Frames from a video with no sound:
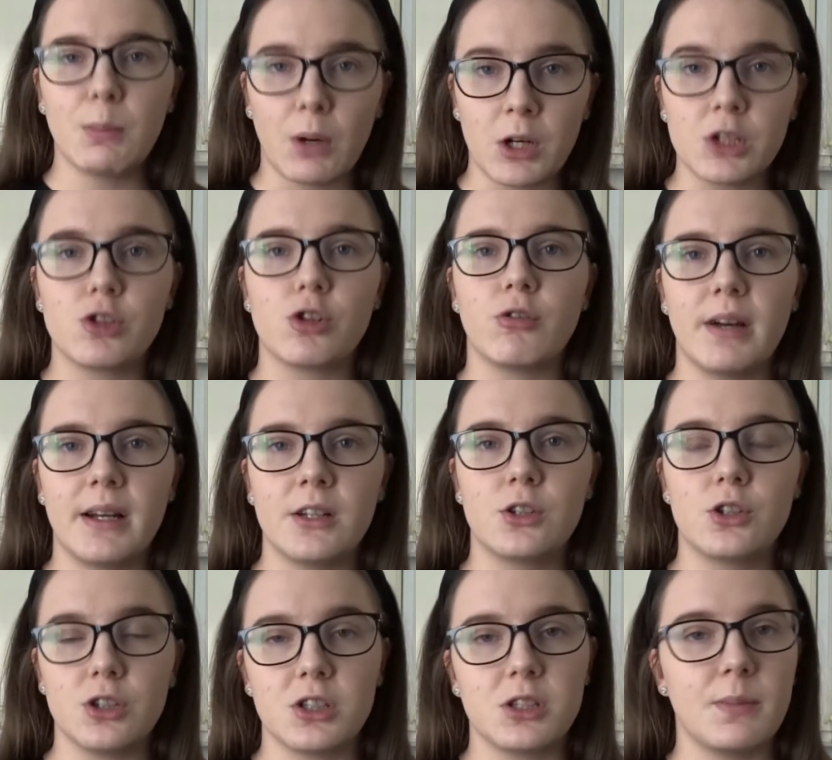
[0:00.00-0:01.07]
monitoring
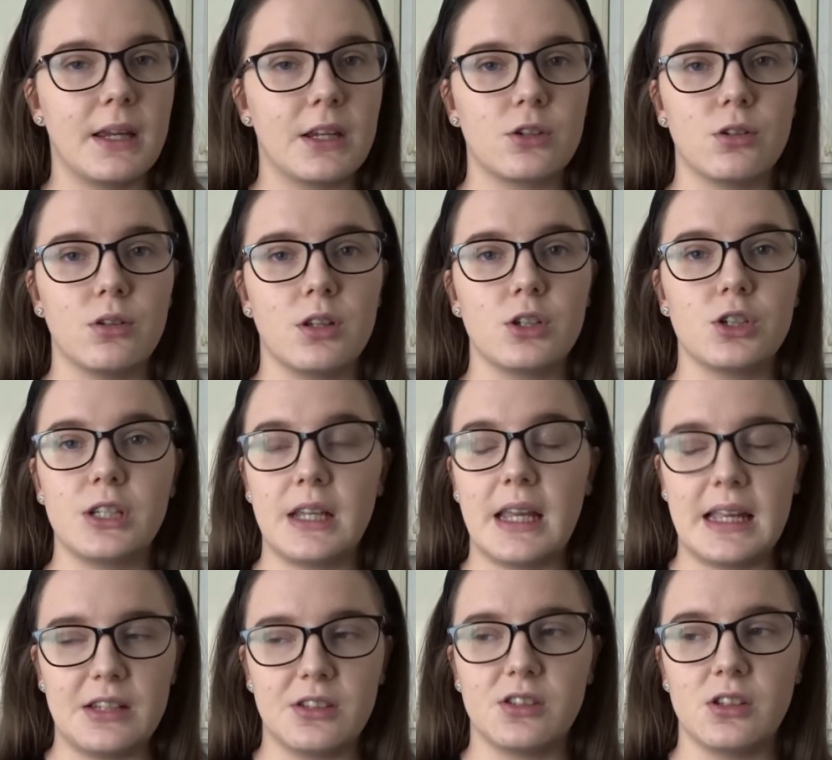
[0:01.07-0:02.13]
just to make sure that she
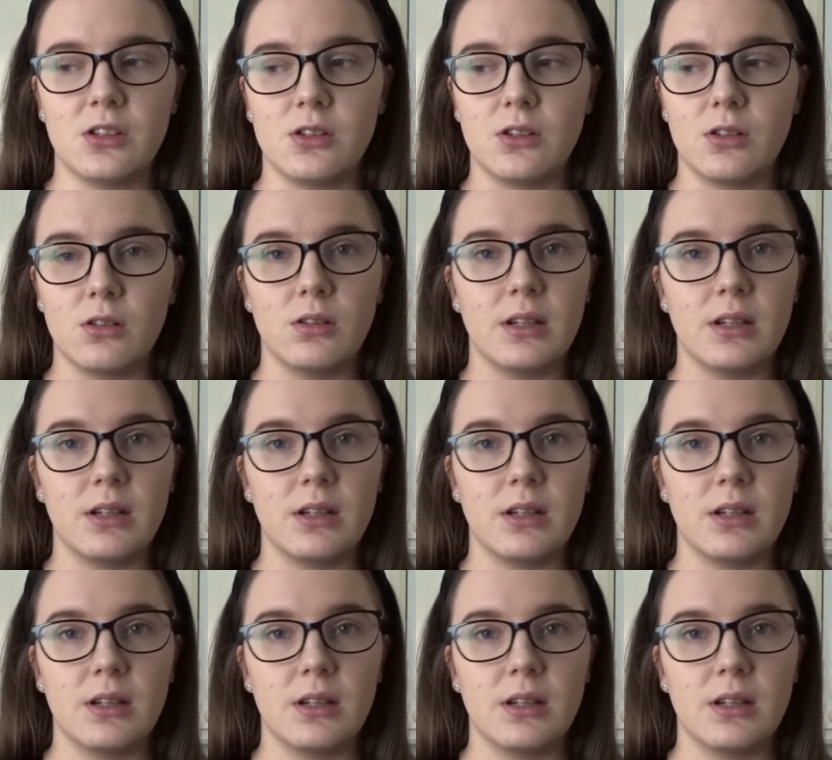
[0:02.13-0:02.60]
isn't